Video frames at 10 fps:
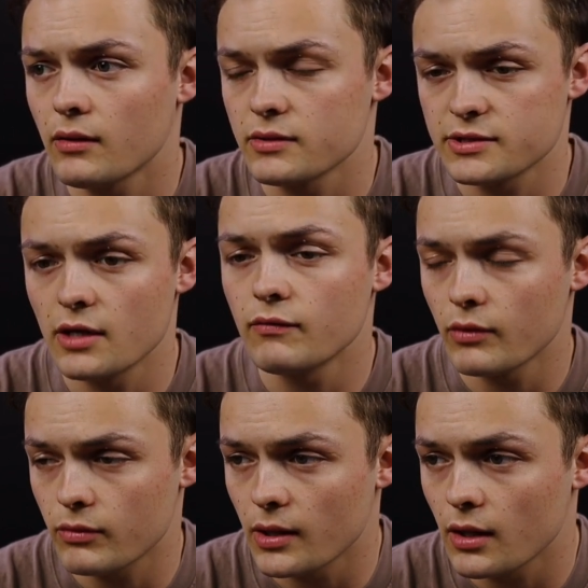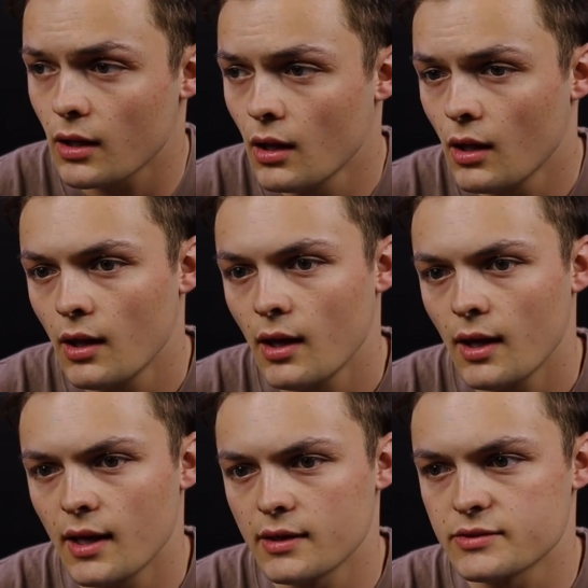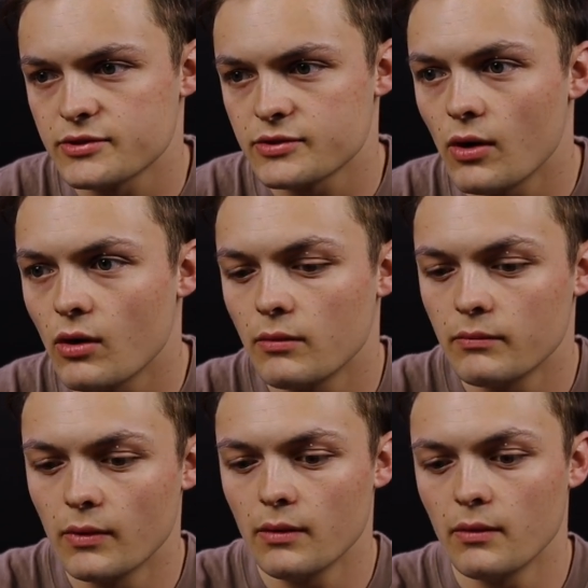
herself with me and saw,